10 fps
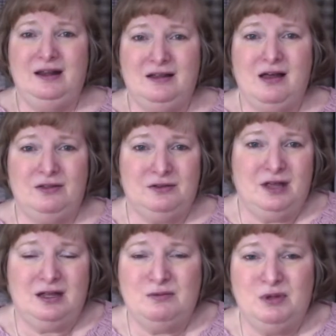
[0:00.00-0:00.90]
color.
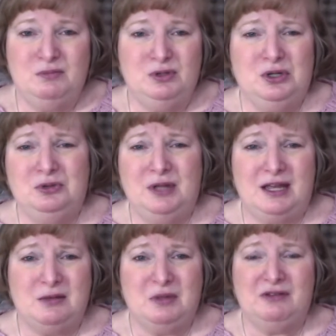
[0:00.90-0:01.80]
They can be blue, they
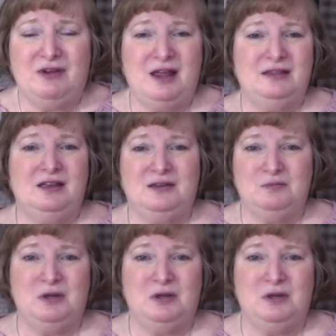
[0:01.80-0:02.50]
can be red, they could be